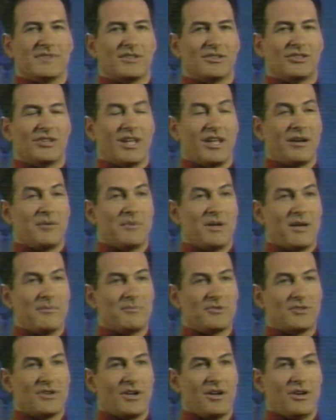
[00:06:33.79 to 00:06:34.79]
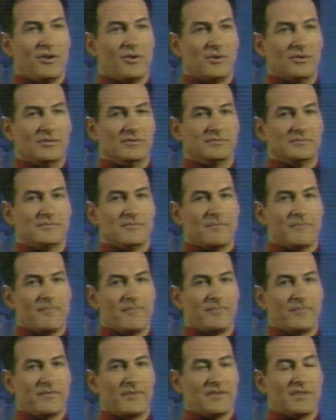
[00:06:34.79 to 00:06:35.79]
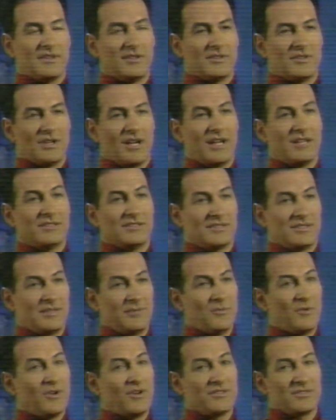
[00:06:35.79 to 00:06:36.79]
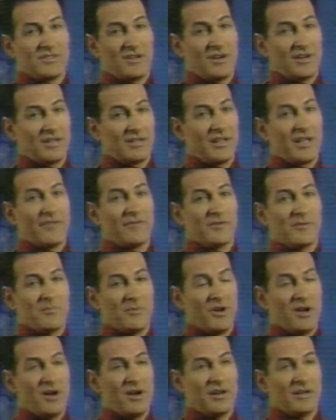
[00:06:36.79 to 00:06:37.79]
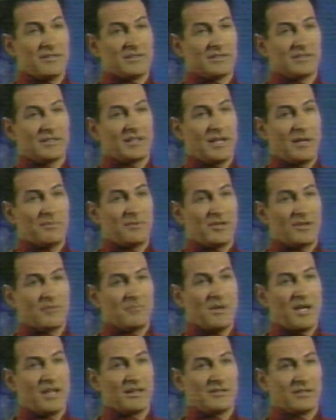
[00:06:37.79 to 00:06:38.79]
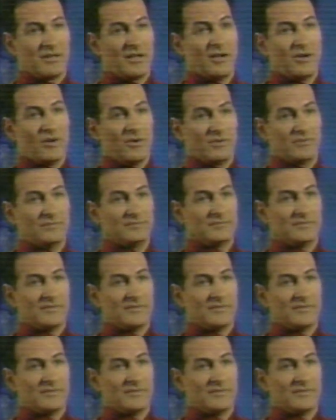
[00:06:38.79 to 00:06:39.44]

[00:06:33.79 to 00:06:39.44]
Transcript: Set 'em up, Joe. Jane Seymour's already left the bar and stepped on my toe.